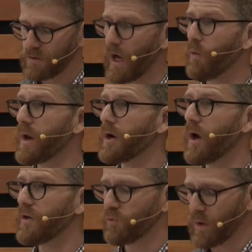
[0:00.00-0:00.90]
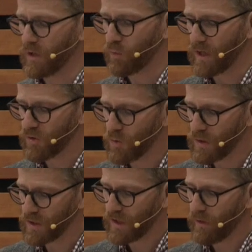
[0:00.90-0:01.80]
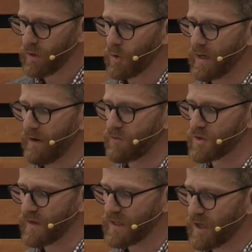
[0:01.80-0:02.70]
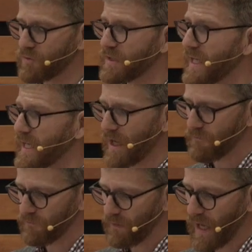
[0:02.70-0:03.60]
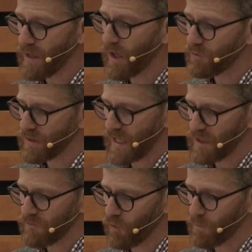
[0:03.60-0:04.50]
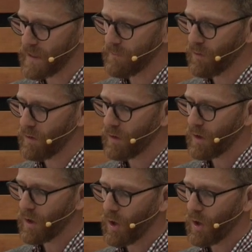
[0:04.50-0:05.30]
not when in August 2022 in Ontario, an average of 888, 884 people